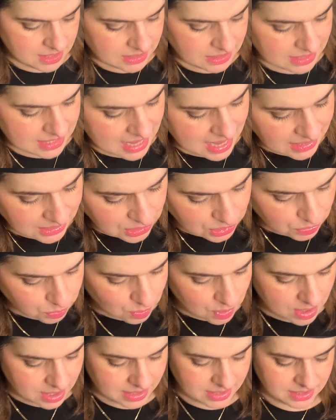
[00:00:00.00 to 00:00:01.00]
The next
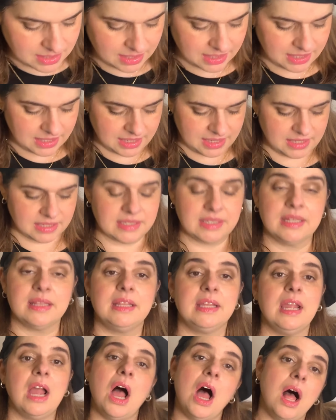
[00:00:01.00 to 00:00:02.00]
one is
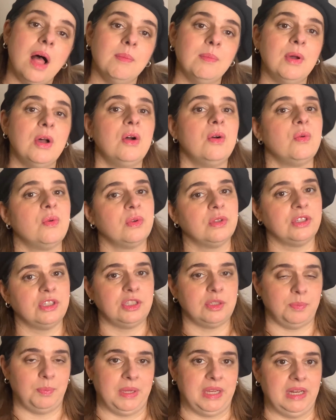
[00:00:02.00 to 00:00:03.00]
the Alma or the
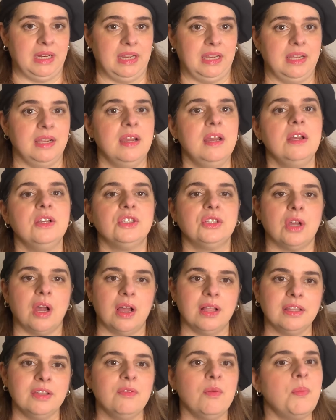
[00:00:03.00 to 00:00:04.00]
Speedy. So
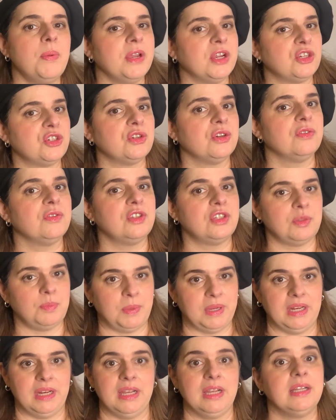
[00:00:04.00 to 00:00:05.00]
I'll leave a picture of the
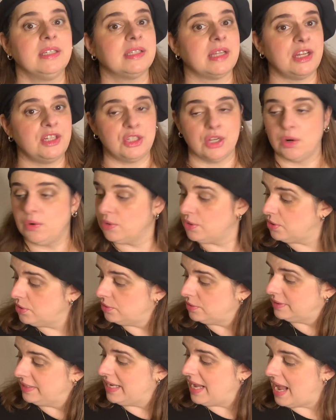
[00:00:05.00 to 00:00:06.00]
Speedy because I don't
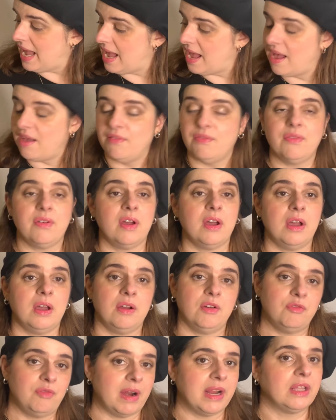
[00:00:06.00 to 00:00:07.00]
currently have
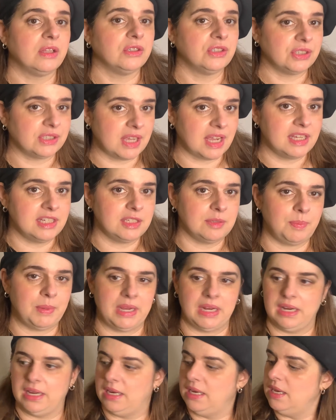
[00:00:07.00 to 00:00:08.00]
a regular size
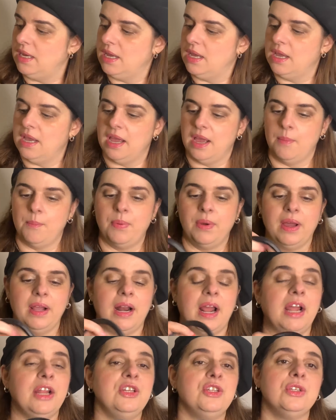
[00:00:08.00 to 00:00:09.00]
Speedy, but
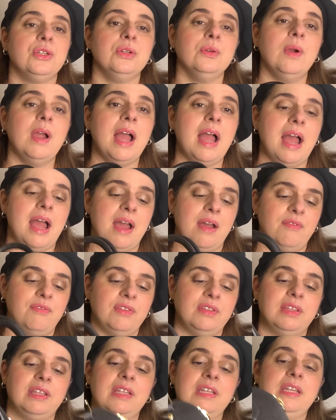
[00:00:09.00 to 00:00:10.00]
I do
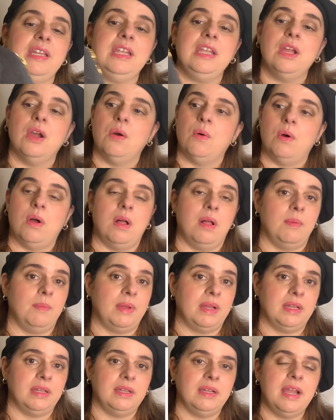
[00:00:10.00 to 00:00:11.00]
have the Neo
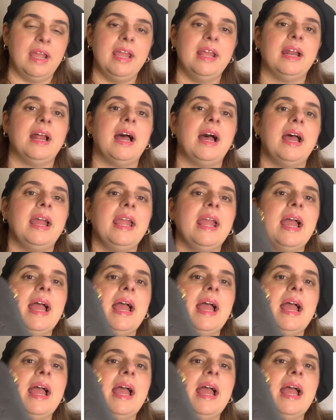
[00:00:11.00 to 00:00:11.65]
Alma, and I